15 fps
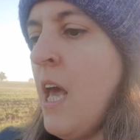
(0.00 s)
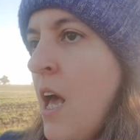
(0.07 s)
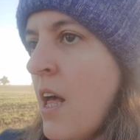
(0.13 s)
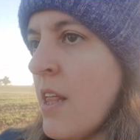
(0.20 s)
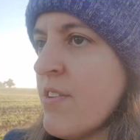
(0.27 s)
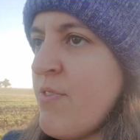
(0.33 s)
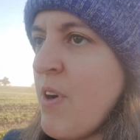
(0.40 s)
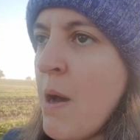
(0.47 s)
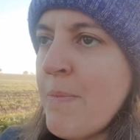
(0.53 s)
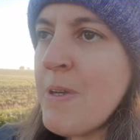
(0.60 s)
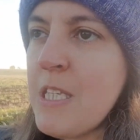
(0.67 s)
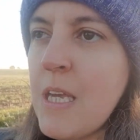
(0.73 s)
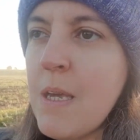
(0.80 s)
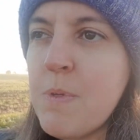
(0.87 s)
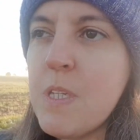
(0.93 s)
the farmer
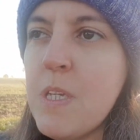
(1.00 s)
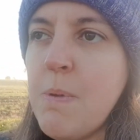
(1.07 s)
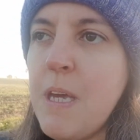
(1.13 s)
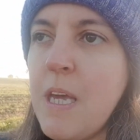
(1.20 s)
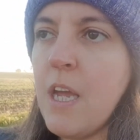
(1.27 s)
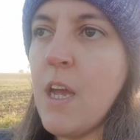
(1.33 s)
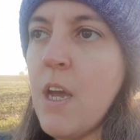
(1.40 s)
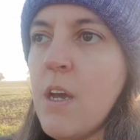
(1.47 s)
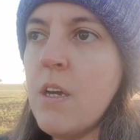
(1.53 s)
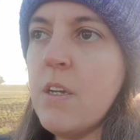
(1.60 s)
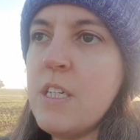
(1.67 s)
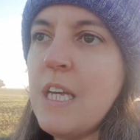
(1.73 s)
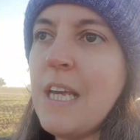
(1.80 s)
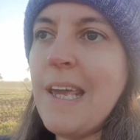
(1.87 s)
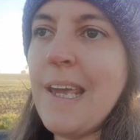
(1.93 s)
seems to be
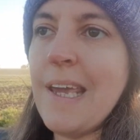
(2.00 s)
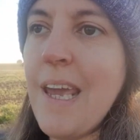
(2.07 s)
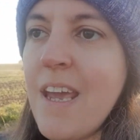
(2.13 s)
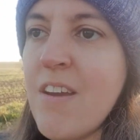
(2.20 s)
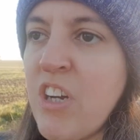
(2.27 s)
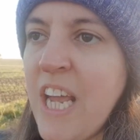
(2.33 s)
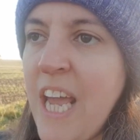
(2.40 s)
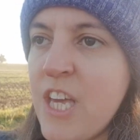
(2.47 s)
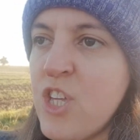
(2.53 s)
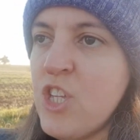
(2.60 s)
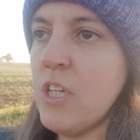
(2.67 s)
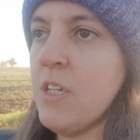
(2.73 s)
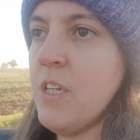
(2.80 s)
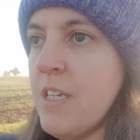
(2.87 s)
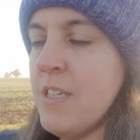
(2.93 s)
digging
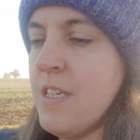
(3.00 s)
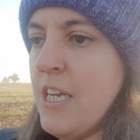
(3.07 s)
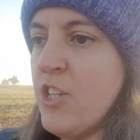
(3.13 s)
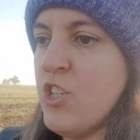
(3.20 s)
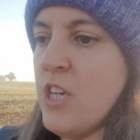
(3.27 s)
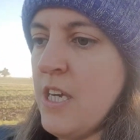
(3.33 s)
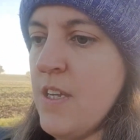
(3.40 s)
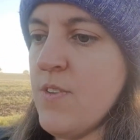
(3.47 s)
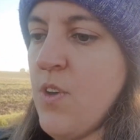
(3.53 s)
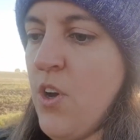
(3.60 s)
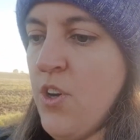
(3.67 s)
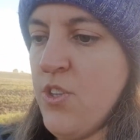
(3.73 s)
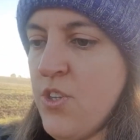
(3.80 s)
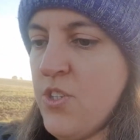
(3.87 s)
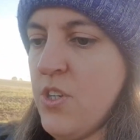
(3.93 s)
irrigation ditches
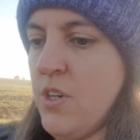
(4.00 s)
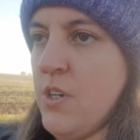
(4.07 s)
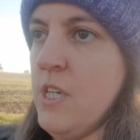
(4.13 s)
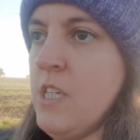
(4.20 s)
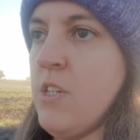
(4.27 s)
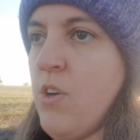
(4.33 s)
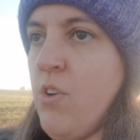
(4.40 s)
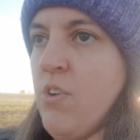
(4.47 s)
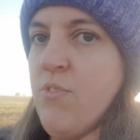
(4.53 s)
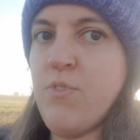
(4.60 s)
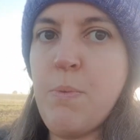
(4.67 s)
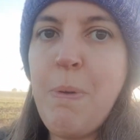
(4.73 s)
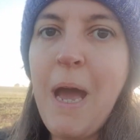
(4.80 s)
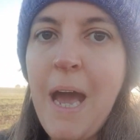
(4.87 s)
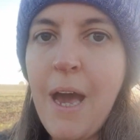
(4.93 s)
either side of
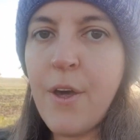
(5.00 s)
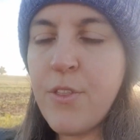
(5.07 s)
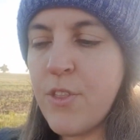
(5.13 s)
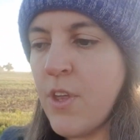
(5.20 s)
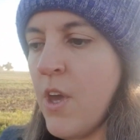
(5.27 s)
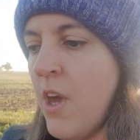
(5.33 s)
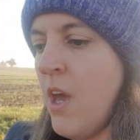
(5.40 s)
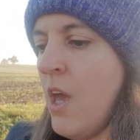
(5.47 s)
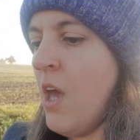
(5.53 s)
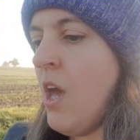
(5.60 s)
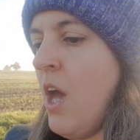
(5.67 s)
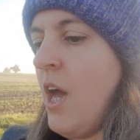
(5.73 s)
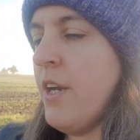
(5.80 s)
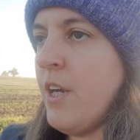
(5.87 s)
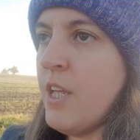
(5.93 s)
the path,
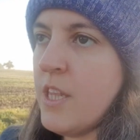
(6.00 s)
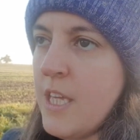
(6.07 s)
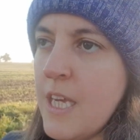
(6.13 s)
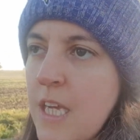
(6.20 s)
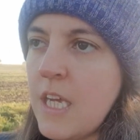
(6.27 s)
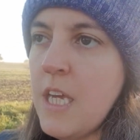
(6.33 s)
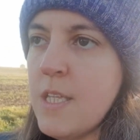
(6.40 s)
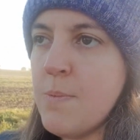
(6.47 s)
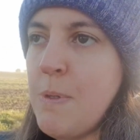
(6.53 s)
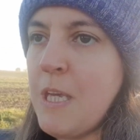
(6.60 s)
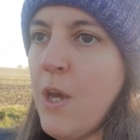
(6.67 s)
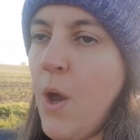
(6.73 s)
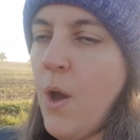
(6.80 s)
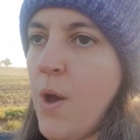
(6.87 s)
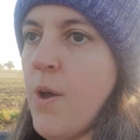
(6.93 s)
and I think it's
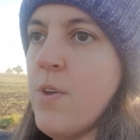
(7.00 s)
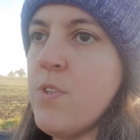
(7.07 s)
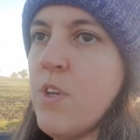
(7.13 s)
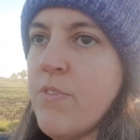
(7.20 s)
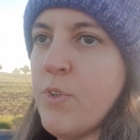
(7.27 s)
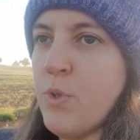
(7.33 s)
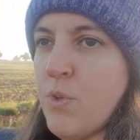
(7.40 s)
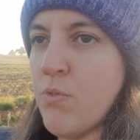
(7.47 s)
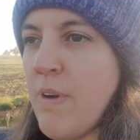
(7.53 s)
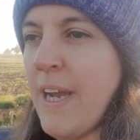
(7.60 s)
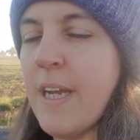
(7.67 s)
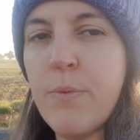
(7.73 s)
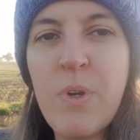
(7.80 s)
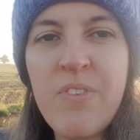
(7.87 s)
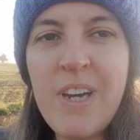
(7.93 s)
because of all the
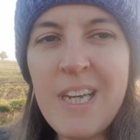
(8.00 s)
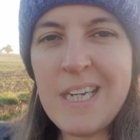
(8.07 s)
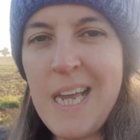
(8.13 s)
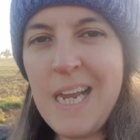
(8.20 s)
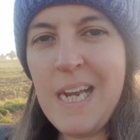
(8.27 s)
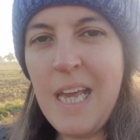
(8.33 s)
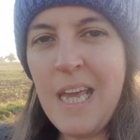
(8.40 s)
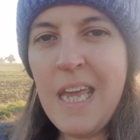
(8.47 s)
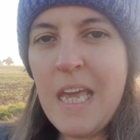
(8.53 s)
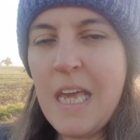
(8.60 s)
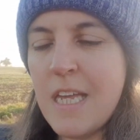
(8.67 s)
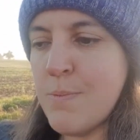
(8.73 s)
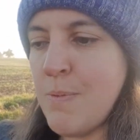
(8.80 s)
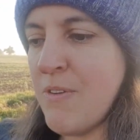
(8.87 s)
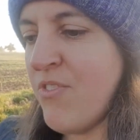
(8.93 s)
rain we've had lately.
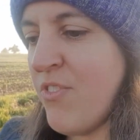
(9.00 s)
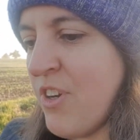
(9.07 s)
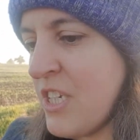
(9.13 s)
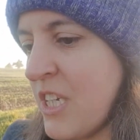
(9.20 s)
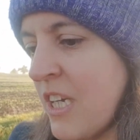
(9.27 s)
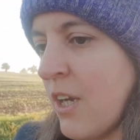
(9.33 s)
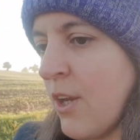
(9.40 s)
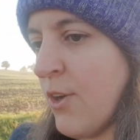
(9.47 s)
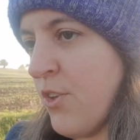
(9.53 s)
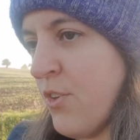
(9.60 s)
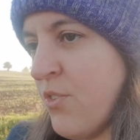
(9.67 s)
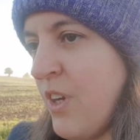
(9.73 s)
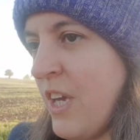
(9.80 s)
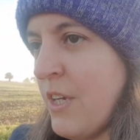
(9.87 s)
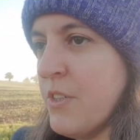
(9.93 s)
It's been flooding a lot of the
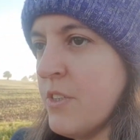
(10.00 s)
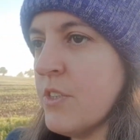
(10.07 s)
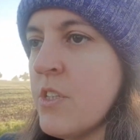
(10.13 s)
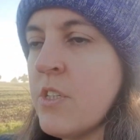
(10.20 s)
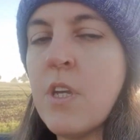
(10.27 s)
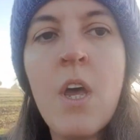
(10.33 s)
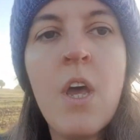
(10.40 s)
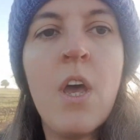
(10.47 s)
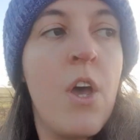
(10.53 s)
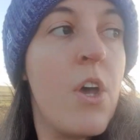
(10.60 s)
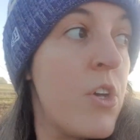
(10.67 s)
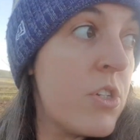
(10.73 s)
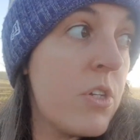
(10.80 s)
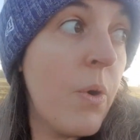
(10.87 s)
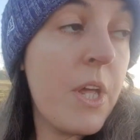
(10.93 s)
fields,
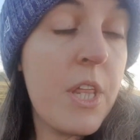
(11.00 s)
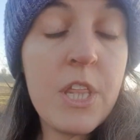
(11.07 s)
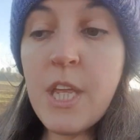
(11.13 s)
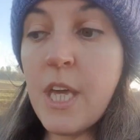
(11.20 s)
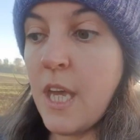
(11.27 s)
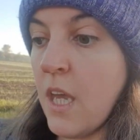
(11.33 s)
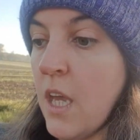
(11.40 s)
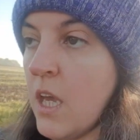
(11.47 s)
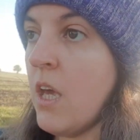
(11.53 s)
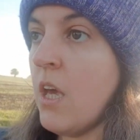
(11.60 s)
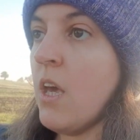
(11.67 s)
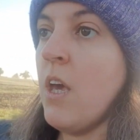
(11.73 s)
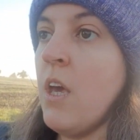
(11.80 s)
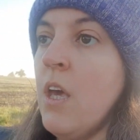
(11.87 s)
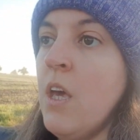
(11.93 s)
so I
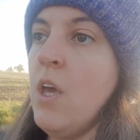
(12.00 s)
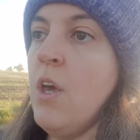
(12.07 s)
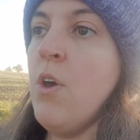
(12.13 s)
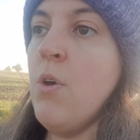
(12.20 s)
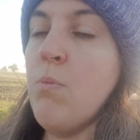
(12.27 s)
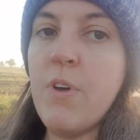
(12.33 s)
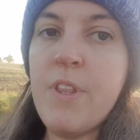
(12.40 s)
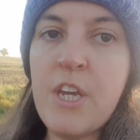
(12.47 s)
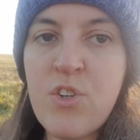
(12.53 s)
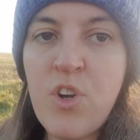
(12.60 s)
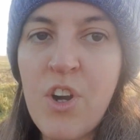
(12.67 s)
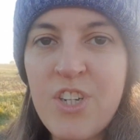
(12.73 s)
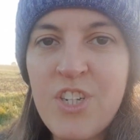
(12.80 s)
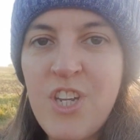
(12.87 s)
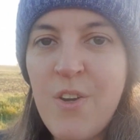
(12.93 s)
think what they're
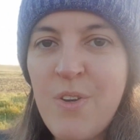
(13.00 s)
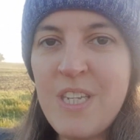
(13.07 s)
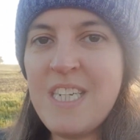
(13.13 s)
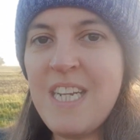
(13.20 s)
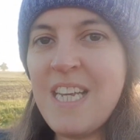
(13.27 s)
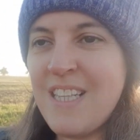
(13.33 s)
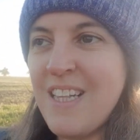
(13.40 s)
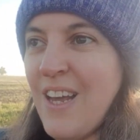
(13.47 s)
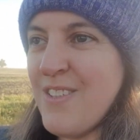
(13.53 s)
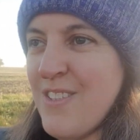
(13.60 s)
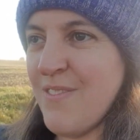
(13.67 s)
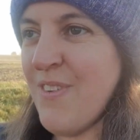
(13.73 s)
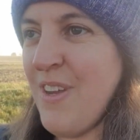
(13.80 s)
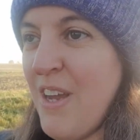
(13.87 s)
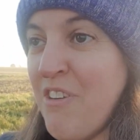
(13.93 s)
trying to do is dig loads
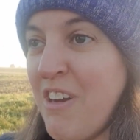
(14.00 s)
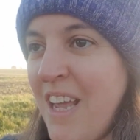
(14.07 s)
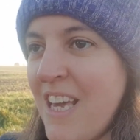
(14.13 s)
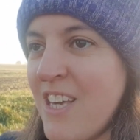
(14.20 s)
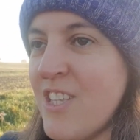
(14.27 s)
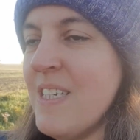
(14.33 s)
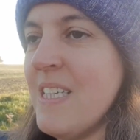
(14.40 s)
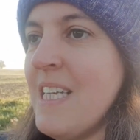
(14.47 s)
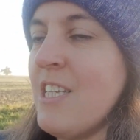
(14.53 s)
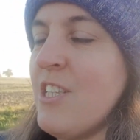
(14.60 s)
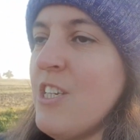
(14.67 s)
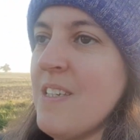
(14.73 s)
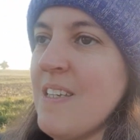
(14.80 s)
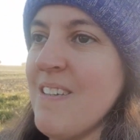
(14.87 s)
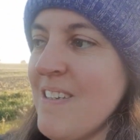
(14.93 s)
of irrigation
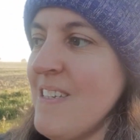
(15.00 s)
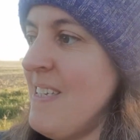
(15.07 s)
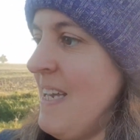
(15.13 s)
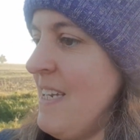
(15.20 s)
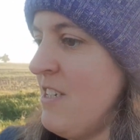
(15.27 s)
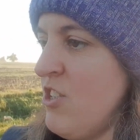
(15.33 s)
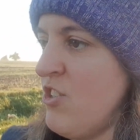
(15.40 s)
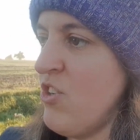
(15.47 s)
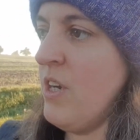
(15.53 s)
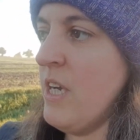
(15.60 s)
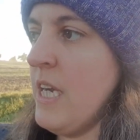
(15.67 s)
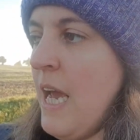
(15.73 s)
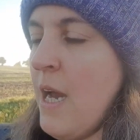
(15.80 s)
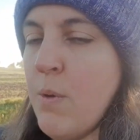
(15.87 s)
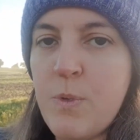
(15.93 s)
ditches, as I said, to try
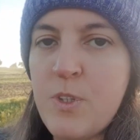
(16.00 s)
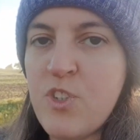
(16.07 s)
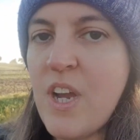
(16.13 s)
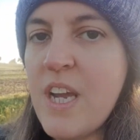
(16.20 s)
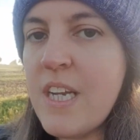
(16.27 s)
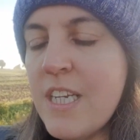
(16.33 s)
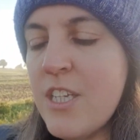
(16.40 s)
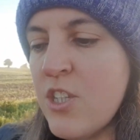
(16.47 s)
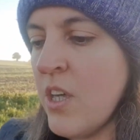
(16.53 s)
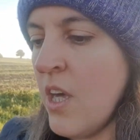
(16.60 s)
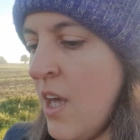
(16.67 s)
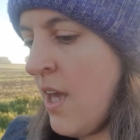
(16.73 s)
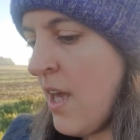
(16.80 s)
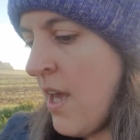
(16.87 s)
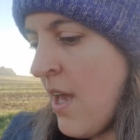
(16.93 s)
and help with drainage.
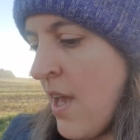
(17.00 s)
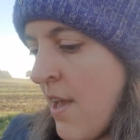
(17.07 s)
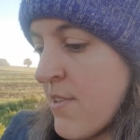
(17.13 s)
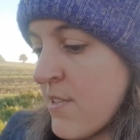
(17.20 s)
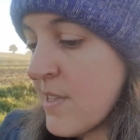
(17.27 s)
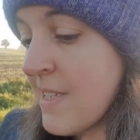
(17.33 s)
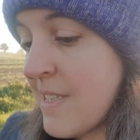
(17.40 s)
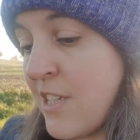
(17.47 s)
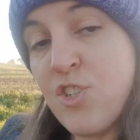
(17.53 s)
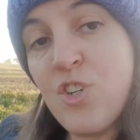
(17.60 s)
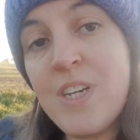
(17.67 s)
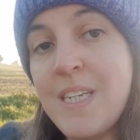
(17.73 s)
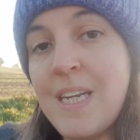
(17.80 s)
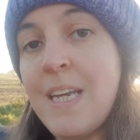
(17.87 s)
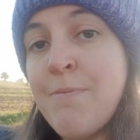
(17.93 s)
So that's
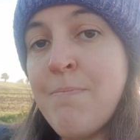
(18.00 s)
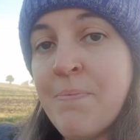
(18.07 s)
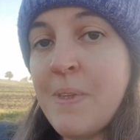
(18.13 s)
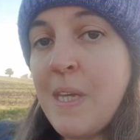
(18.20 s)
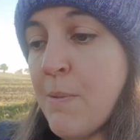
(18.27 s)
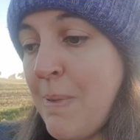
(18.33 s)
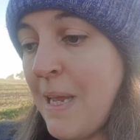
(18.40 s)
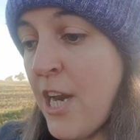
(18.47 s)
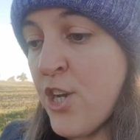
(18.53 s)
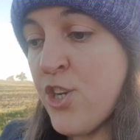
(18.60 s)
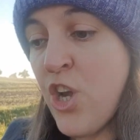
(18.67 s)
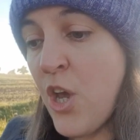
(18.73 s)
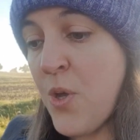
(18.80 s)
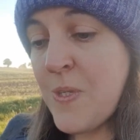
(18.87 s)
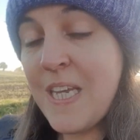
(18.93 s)
interesting. I've been
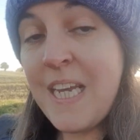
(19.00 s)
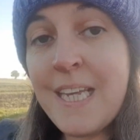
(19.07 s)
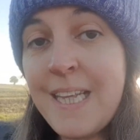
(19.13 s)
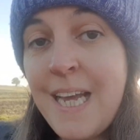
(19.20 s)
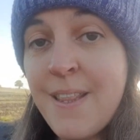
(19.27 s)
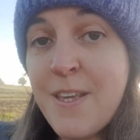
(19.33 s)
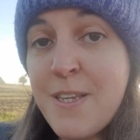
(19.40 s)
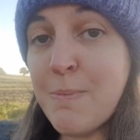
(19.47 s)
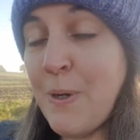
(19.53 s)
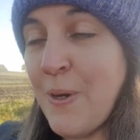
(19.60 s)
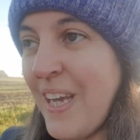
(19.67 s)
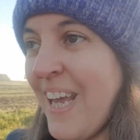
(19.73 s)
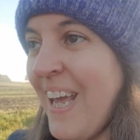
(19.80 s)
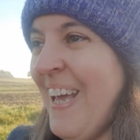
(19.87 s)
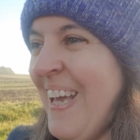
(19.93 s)
nosing at that this
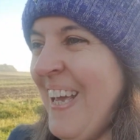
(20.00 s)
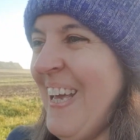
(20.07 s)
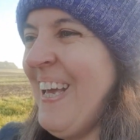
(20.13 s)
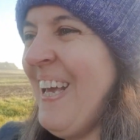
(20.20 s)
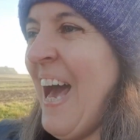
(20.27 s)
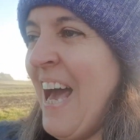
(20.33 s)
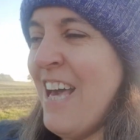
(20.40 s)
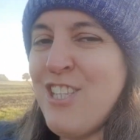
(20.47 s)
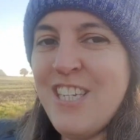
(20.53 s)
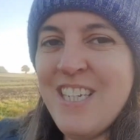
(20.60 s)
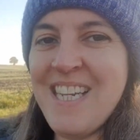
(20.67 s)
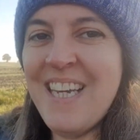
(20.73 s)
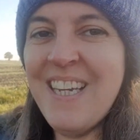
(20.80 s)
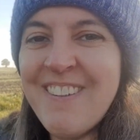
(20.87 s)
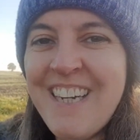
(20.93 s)
morning, as you
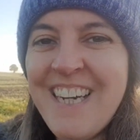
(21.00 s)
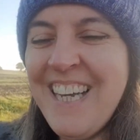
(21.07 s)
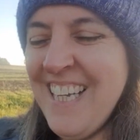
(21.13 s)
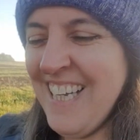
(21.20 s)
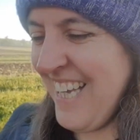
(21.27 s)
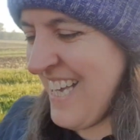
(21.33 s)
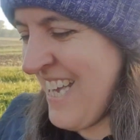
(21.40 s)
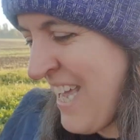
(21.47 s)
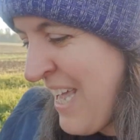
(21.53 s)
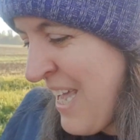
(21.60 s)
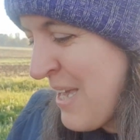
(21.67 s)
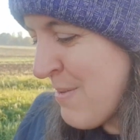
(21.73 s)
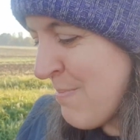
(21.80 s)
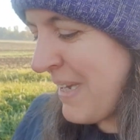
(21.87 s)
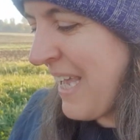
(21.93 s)
do.
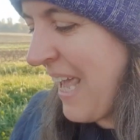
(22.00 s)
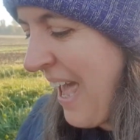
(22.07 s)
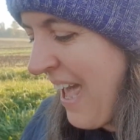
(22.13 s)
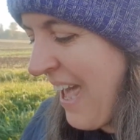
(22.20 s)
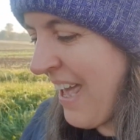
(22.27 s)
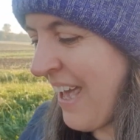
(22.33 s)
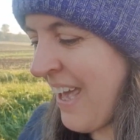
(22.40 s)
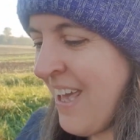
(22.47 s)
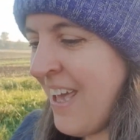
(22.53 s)
But yeah,